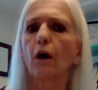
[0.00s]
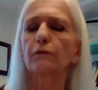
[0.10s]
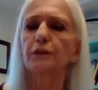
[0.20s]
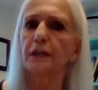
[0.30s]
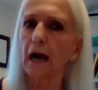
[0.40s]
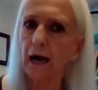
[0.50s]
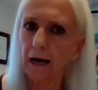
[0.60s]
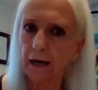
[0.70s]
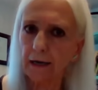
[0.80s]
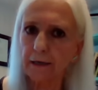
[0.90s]
of the
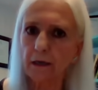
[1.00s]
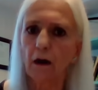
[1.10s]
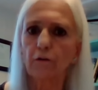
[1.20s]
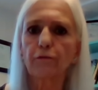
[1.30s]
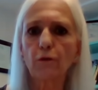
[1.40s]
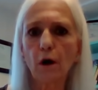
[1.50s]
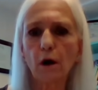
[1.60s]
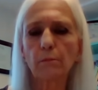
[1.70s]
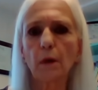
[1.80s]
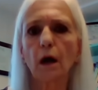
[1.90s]
eye
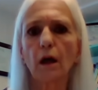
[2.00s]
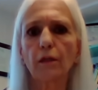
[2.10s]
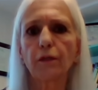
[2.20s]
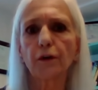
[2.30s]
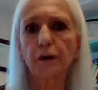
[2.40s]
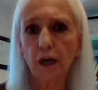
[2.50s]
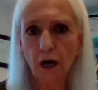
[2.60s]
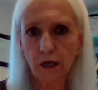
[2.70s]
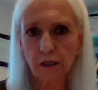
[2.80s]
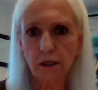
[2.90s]
from the
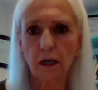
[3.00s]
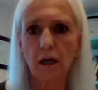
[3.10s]
gut.